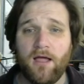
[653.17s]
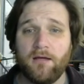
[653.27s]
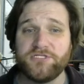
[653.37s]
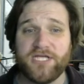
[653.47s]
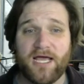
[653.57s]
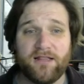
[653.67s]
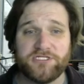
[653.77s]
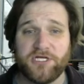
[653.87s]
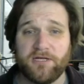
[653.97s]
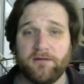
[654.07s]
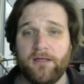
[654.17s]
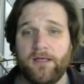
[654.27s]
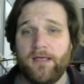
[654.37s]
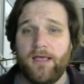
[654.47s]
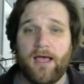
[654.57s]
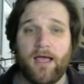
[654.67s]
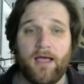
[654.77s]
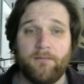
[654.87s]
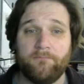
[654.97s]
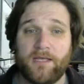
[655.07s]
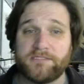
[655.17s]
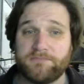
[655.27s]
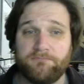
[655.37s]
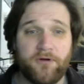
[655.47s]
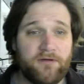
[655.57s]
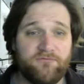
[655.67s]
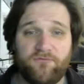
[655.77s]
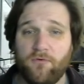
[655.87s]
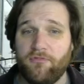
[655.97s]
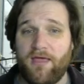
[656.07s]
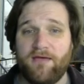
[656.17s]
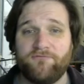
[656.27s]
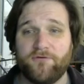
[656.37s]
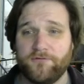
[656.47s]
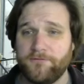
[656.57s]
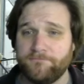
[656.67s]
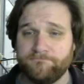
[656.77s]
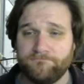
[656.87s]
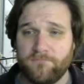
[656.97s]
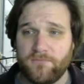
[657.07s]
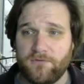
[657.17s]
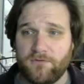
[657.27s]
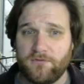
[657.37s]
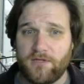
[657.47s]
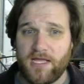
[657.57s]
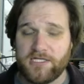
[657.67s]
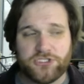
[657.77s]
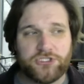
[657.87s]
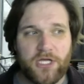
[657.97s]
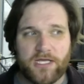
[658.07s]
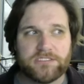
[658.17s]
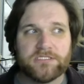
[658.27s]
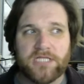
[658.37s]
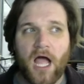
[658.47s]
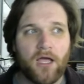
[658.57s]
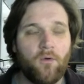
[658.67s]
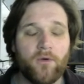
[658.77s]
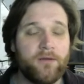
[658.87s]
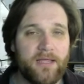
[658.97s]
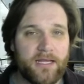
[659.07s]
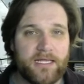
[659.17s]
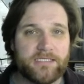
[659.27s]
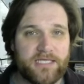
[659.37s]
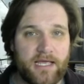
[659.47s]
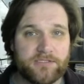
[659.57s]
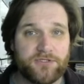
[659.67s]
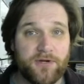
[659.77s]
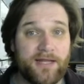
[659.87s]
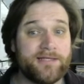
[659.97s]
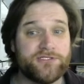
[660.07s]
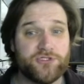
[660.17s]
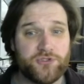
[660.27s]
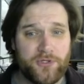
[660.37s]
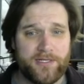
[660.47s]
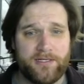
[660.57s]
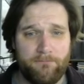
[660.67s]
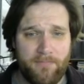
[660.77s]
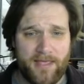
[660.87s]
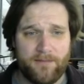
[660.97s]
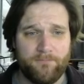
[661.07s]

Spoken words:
Challenging. It's putting forth effort. It's not going to be an easy answer, and it shouldn't be.